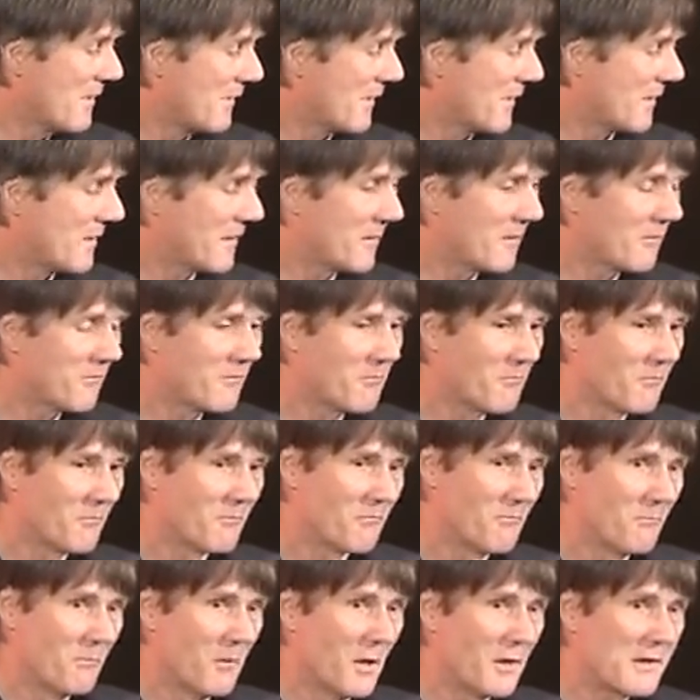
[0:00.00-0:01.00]
the
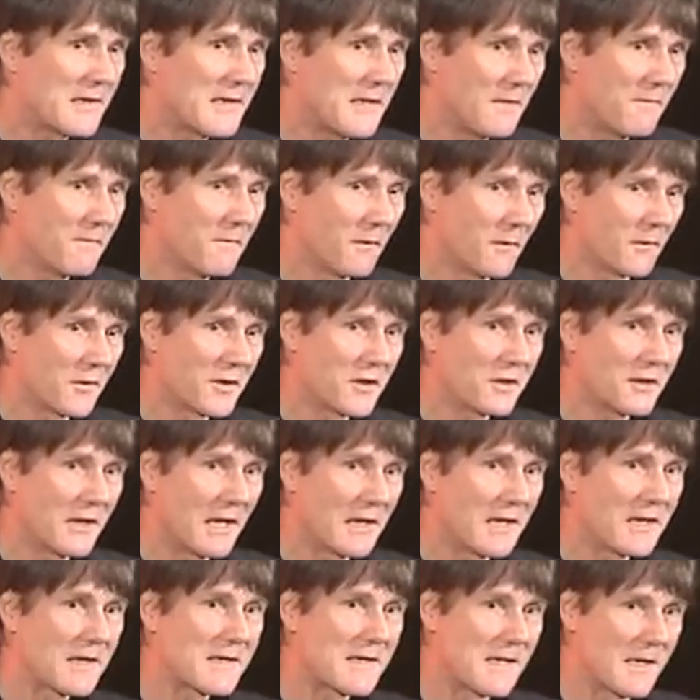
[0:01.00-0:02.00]

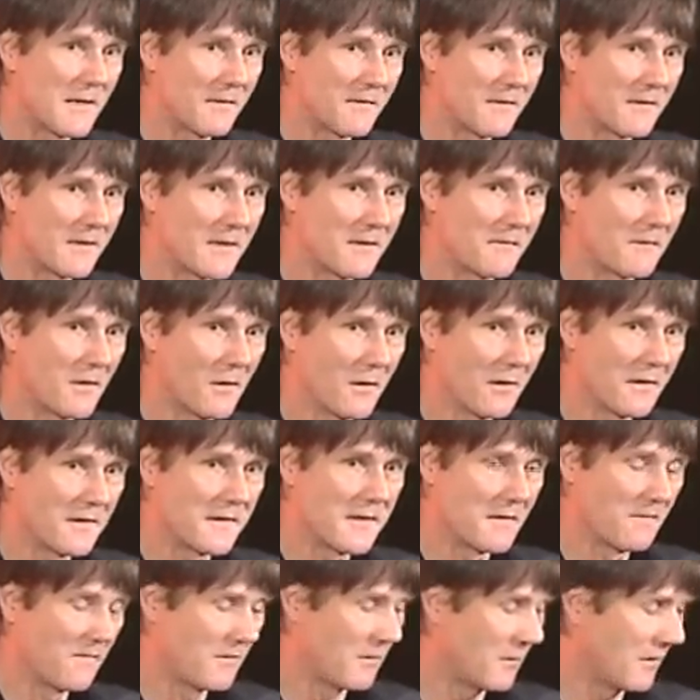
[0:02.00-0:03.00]
multifunctionality of the
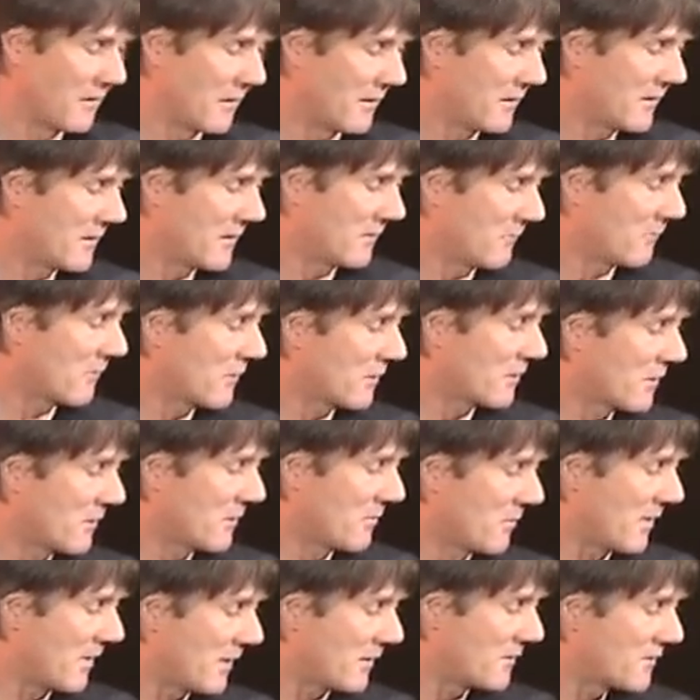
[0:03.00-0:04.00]
device, if you like, and what
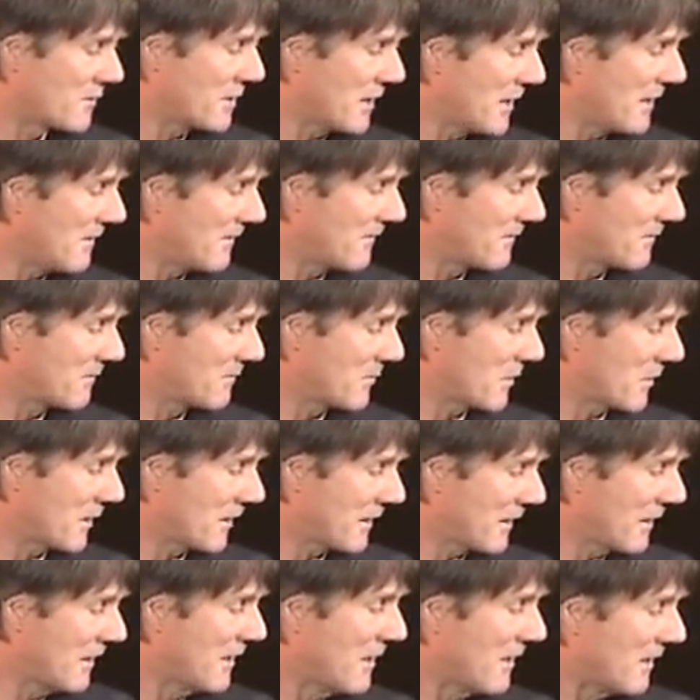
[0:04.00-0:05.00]
could be achieved
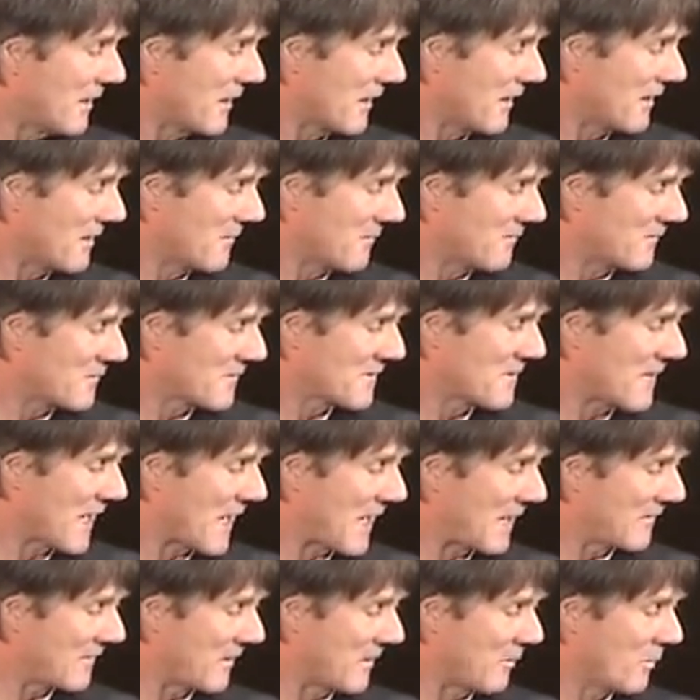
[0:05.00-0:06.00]
by just
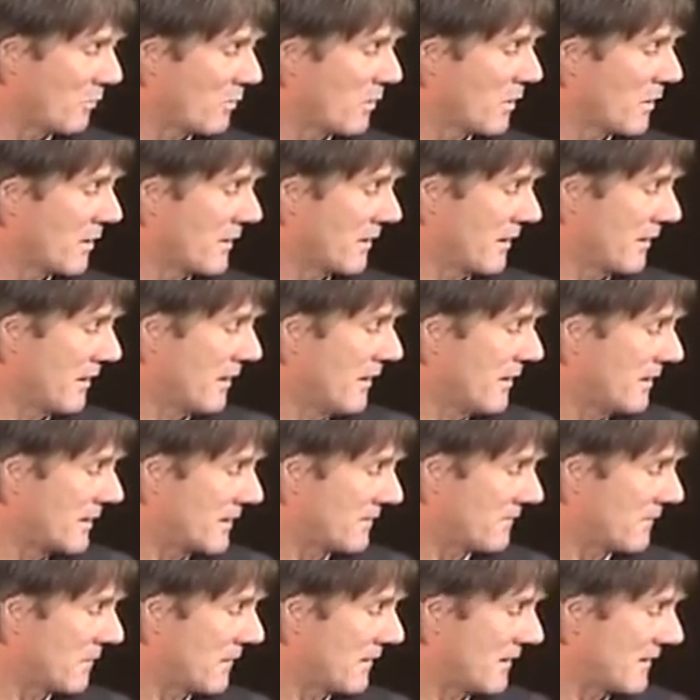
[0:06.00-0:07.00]
having one
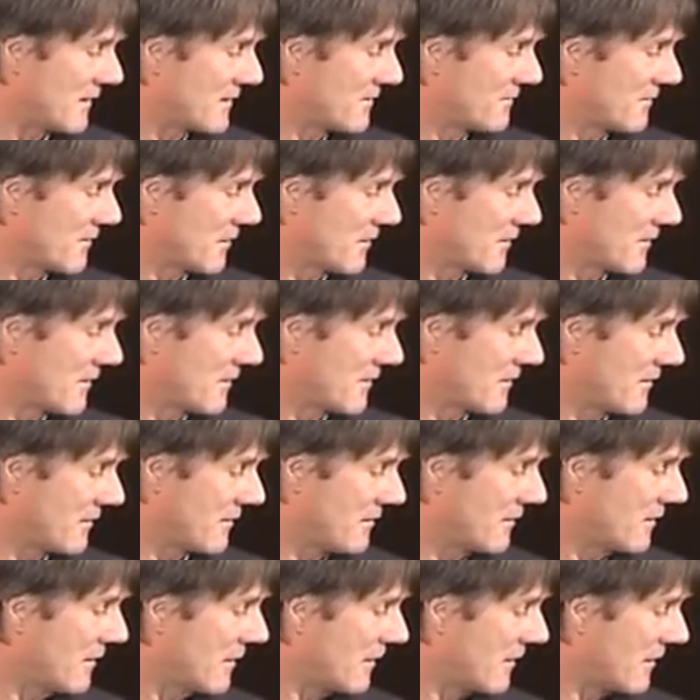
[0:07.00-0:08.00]
device rather
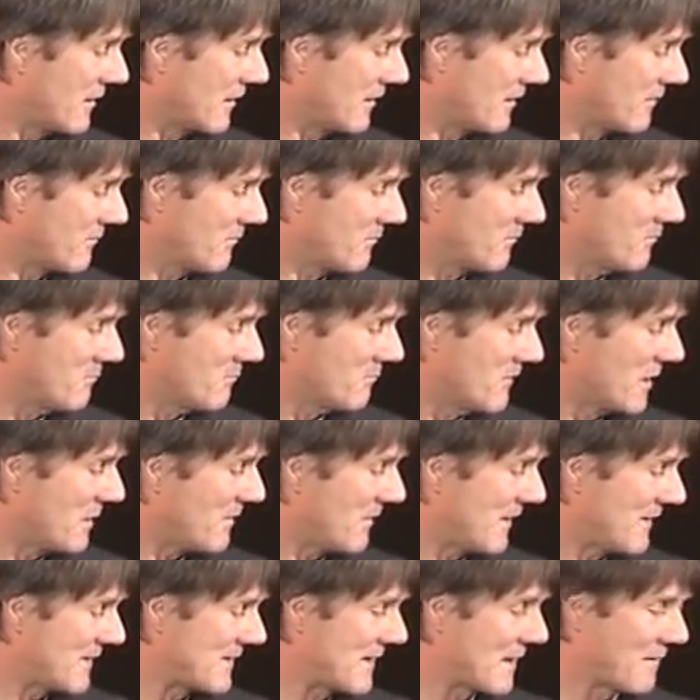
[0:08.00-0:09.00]
than
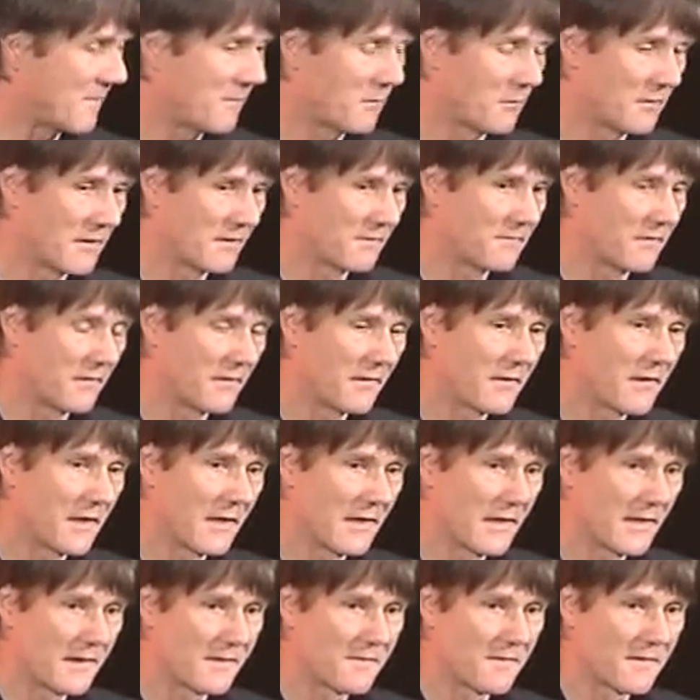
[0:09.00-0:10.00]
maybe several different
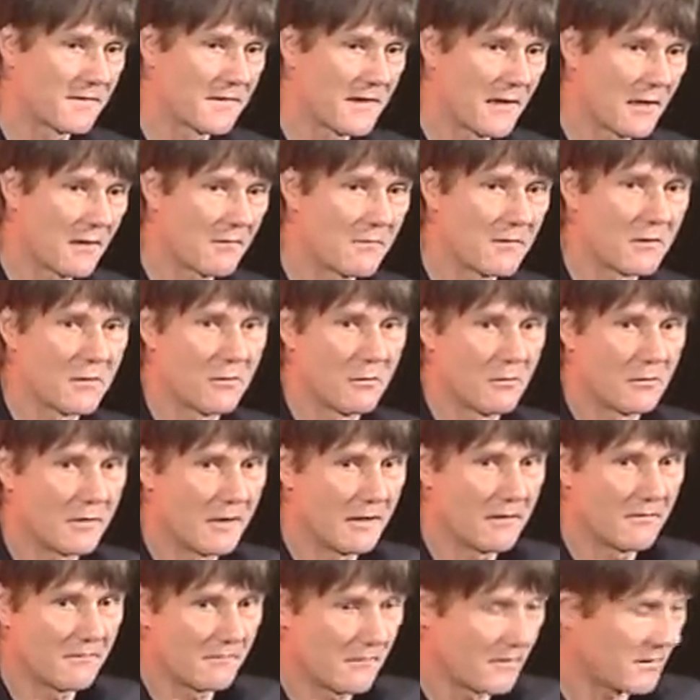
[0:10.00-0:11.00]
things for sound
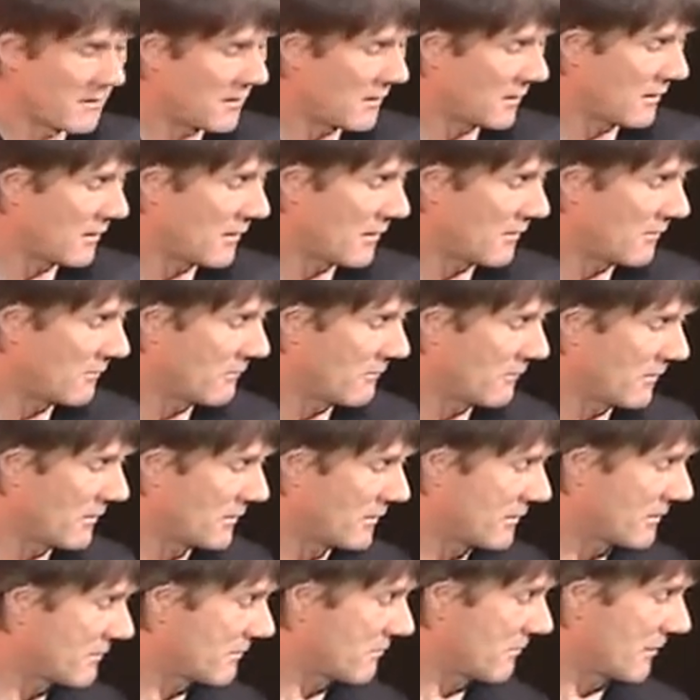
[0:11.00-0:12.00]
recording, video,
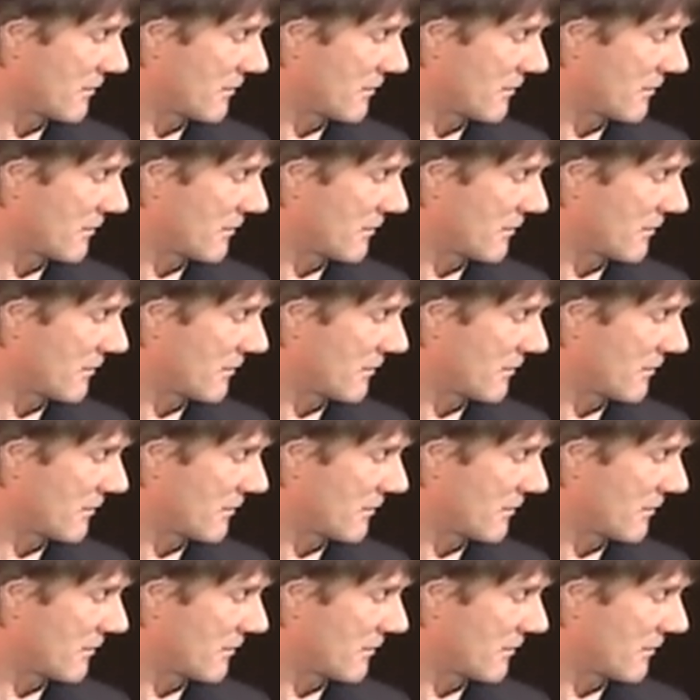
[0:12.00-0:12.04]
and